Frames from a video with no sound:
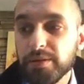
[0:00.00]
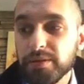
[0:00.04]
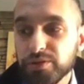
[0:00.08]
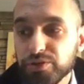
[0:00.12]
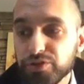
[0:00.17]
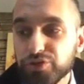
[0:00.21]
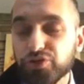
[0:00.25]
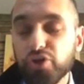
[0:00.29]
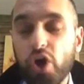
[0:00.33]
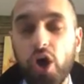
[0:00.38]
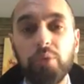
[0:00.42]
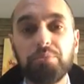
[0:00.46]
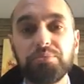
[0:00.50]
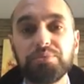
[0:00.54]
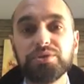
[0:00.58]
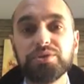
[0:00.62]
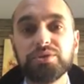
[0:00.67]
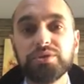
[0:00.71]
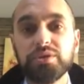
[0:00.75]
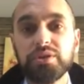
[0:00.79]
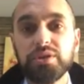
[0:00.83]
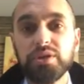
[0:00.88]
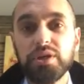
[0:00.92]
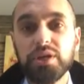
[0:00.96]

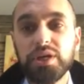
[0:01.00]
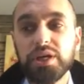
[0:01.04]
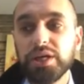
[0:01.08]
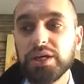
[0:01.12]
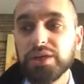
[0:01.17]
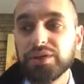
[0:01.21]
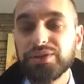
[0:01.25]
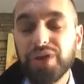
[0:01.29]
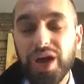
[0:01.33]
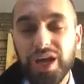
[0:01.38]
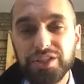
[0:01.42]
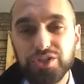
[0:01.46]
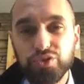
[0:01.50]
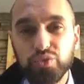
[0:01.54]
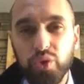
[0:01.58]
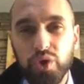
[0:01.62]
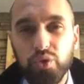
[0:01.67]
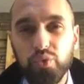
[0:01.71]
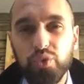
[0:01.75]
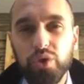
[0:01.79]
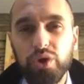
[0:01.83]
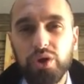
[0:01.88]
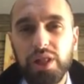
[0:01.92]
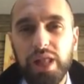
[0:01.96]
stops. That's
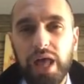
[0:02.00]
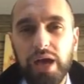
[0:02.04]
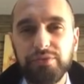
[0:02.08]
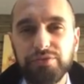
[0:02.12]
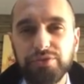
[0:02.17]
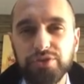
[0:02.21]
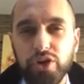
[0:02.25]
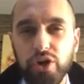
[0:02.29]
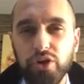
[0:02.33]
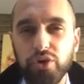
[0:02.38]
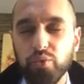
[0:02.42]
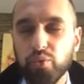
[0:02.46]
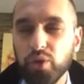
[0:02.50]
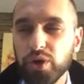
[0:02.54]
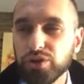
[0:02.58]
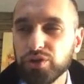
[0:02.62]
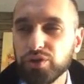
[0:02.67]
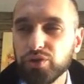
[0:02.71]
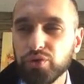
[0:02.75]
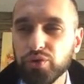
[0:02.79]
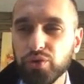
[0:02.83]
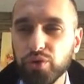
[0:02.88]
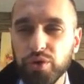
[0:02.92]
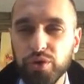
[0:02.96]
when real life starts. When
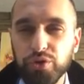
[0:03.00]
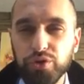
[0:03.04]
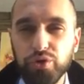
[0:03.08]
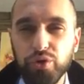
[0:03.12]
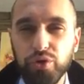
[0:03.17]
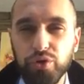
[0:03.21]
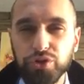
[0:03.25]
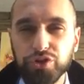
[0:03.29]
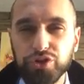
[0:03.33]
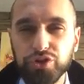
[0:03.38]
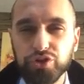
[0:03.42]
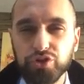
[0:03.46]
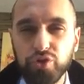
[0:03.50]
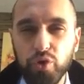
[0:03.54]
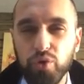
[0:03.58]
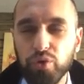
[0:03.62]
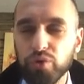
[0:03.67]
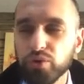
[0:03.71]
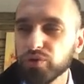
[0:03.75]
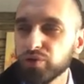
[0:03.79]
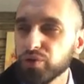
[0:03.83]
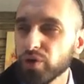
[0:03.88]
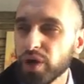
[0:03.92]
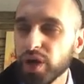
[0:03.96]
your
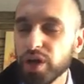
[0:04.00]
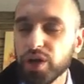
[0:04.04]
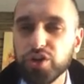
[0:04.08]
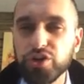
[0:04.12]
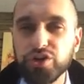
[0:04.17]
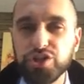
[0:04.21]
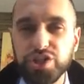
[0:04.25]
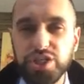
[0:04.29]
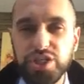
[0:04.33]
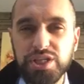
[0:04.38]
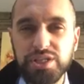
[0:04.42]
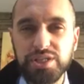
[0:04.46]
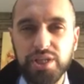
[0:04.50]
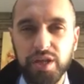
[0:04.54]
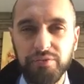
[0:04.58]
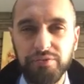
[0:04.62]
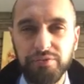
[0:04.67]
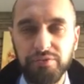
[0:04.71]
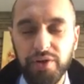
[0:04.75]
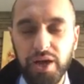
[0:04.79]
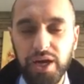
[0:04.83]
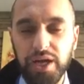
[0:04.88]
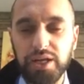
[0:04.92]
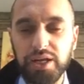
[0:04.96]
soul, your energy start
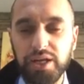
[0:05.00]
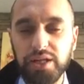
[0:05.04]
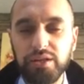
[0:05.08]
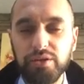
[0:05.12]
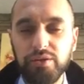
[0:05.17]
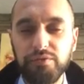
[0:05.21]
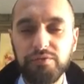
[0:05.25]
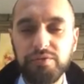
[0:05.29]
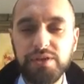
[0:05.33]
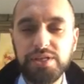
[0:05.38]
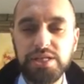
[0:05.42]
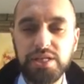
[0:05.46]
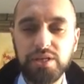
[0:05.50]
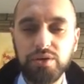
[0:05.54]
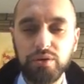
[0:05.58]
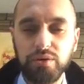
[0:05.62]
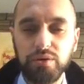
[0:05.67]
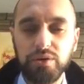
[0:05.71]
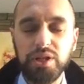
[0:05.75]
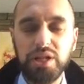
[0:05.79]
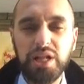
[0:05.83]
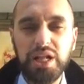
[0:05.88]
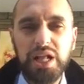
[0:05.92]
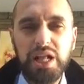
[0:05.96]
fighting the
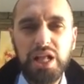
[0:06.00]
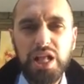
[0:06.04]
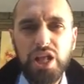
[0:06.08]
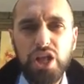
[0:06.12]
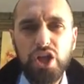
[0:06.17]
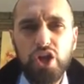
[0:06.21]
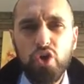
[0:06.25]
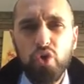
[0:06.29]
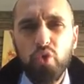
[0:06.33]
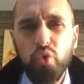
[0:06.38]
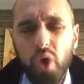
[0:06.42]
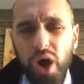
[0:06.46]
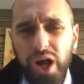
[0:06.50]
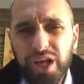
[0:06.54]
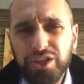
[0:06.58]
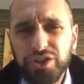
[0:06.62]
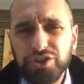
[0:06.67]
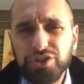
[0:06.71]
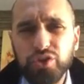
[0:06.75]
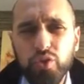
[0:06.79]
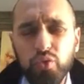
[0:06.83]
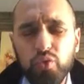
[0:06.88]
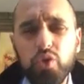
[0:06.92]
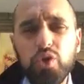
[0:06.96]
physical. Why
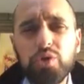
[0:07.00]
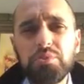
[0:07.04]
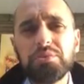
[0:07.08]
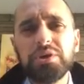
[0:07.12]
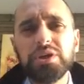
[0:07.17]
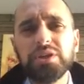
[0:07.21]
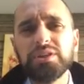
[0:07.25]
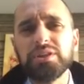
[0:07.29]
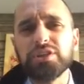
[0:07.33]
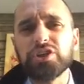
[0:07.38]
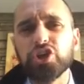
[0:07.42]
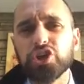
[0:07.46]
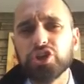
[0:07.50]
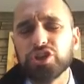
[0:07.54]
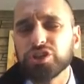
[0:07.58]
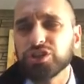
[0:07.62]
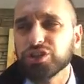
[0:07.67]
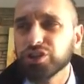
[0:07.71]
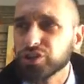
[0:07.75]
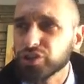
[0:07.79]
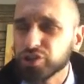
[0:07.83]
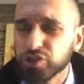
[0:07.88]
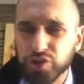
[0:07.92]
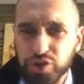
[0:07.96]
does a woman
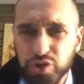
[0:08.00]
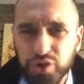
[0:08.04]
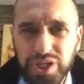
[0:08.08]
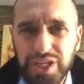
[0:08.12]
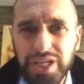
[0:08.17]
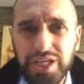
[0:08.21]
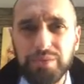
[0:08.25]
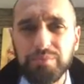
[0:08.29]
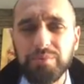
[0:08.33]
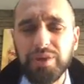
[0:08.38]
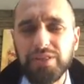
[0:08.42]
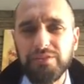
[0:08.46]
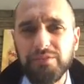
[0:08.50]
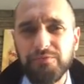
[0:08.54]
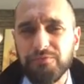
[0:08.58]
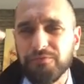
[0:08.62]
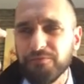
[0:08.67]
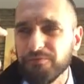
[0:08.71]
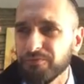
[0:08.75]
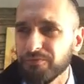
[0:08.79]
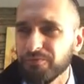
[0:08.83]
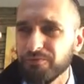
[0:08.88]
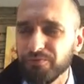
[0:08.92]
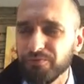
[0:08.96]
scream and